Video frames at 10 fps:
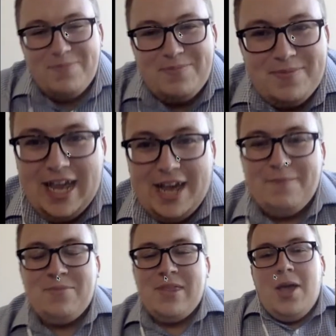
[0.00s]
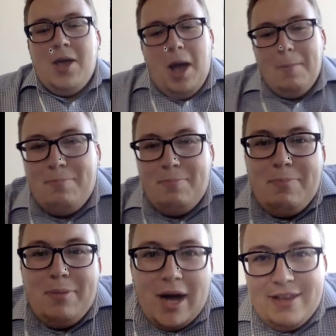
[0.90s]
yeah.
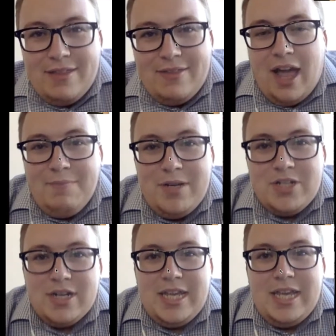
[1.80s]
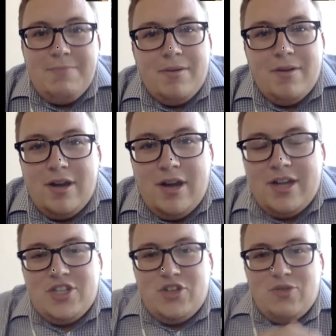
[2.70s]
But I've been trying to keep
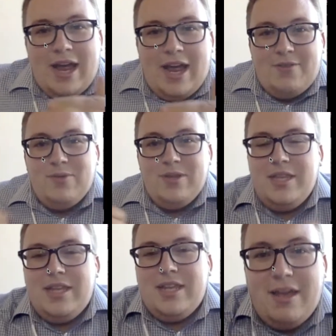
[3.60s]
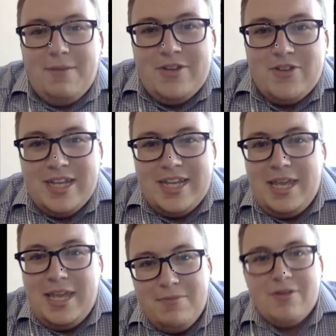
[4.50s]
on track with Lily. I've been trying to
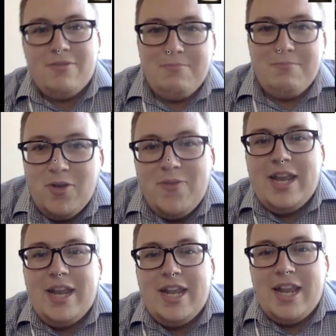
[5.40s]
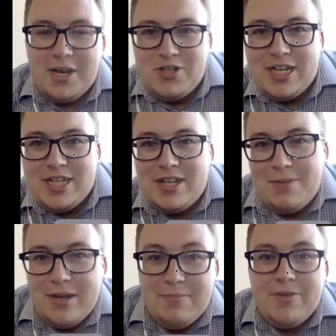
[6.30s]
keep her motivated. I know she hasn't
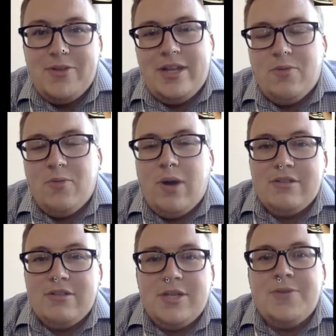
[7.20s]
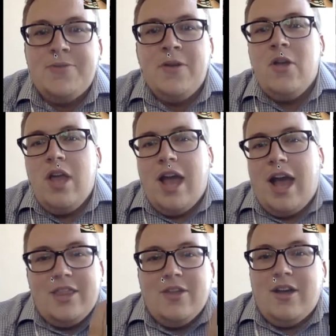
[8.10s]
been uploading in a while, so I
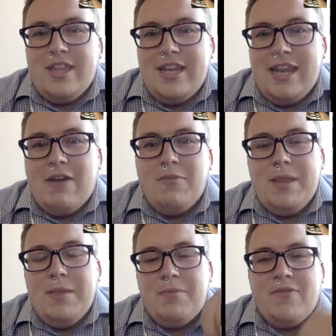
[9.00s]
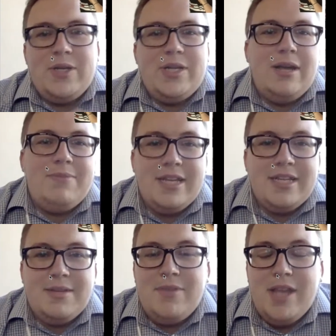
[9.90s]
thought that now would be the perfect time to get
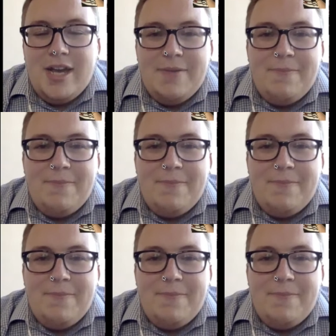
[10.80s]
something done.